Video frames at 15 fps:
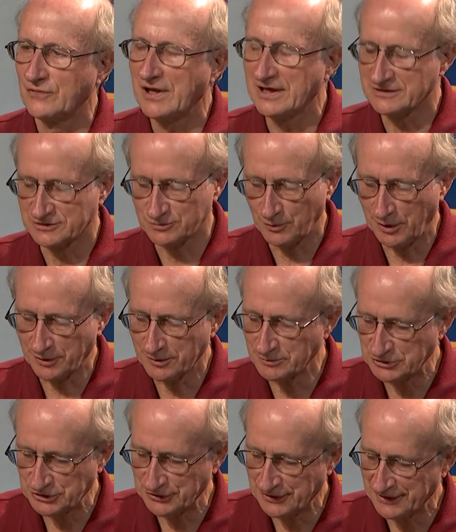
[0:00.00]
Yes,
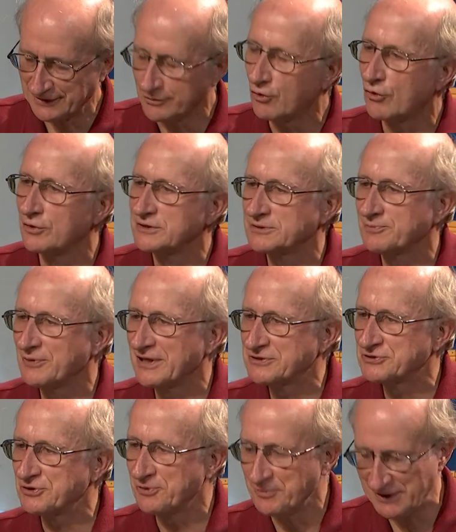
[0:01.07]
welcome, Judy. It's always a
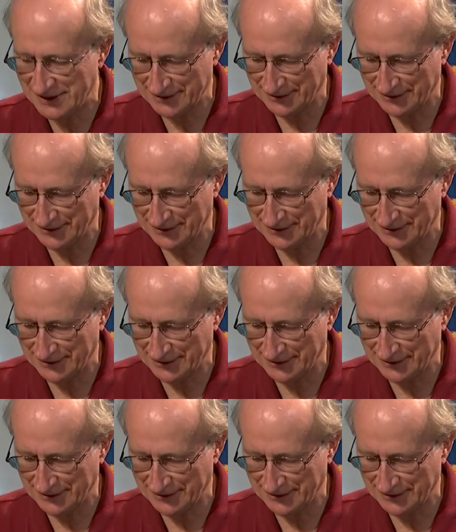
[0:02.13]
pleasure to be